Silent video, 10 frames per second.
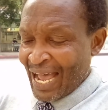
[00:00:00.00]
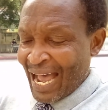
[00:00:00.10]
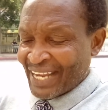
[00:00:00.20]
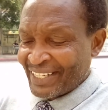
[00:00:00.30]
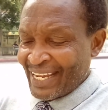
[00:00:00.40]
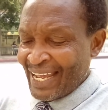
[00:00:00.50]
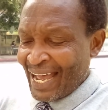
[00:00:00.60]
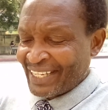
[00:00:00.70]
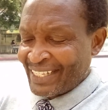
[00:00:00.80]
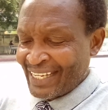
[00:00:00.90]
and they
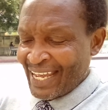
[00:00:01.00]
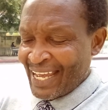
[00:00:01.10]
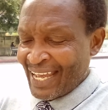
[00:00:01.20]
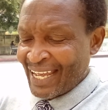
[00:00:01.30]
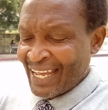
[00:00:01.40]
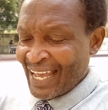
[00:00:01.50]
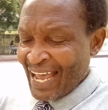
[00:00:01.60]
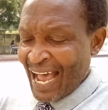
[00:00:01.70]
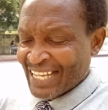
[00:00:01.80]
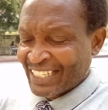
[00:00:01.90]
had hair
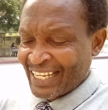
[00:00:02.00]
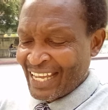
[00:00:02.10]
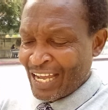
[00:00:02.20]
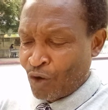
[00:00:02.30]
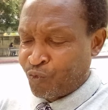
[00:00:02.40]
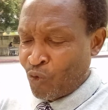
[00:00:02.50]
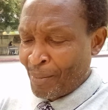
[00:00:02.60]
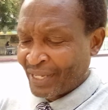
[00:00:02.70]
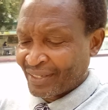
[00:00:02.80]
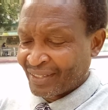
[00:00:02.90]
as the hair of
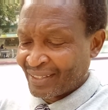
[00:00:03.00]
women,